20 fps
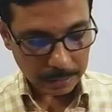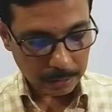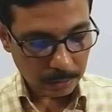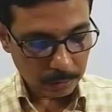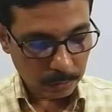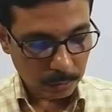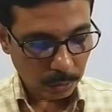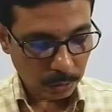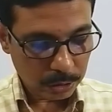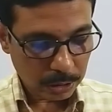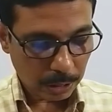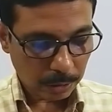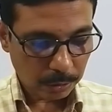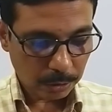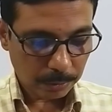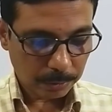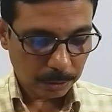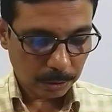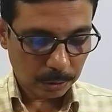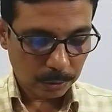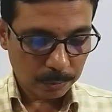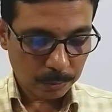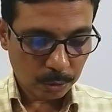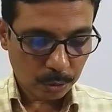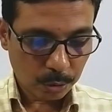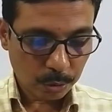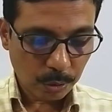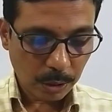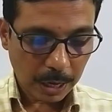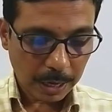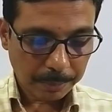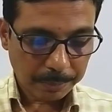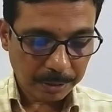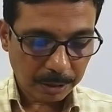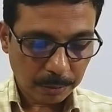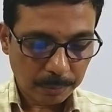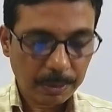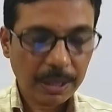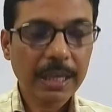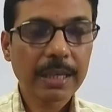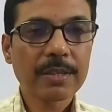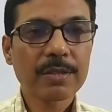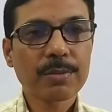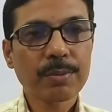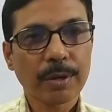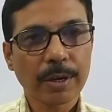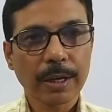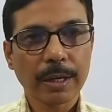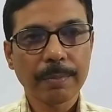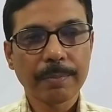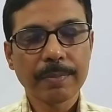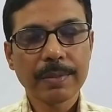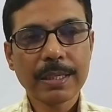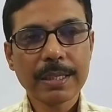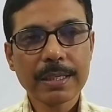goes out of the room. True life now begins for him.